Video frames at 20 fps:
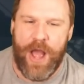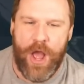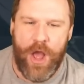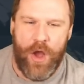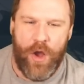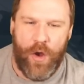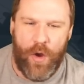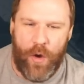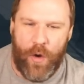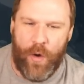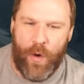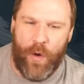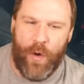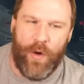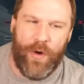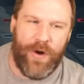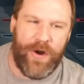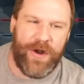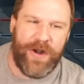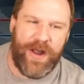
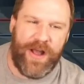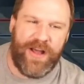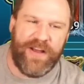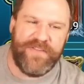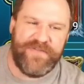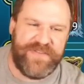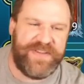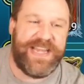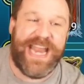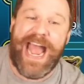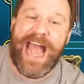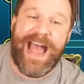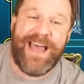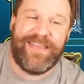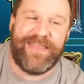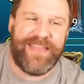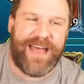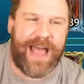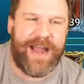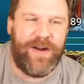Horde of
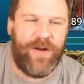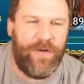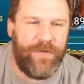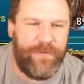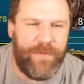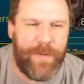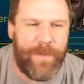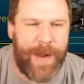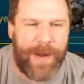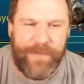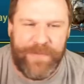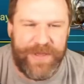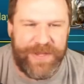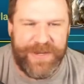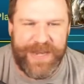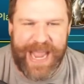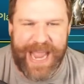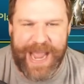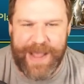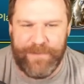Death. I don't remember the
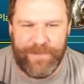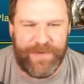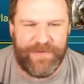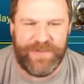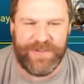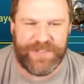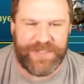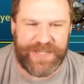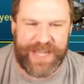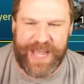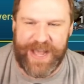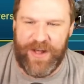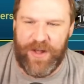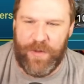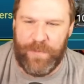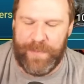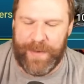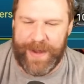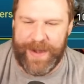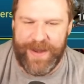name of the
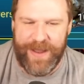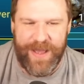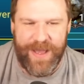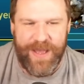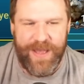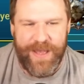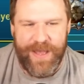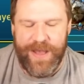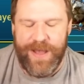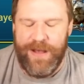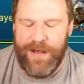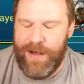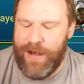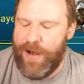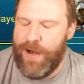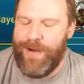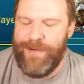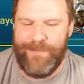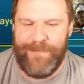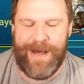skill, but
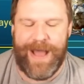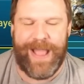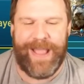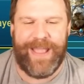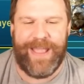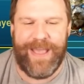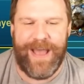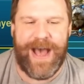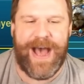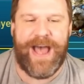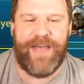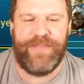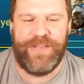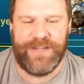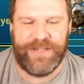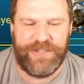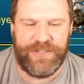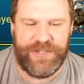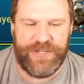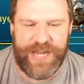oh my God,
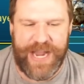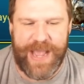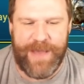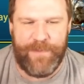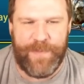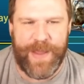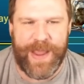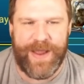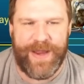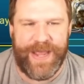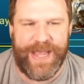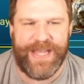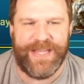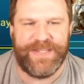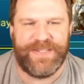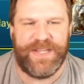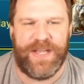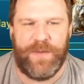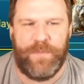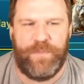this champion
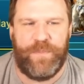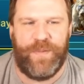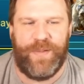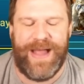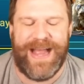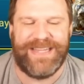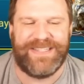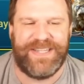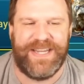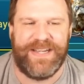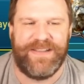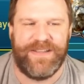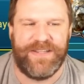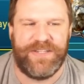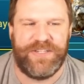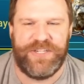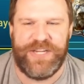is a blessing. This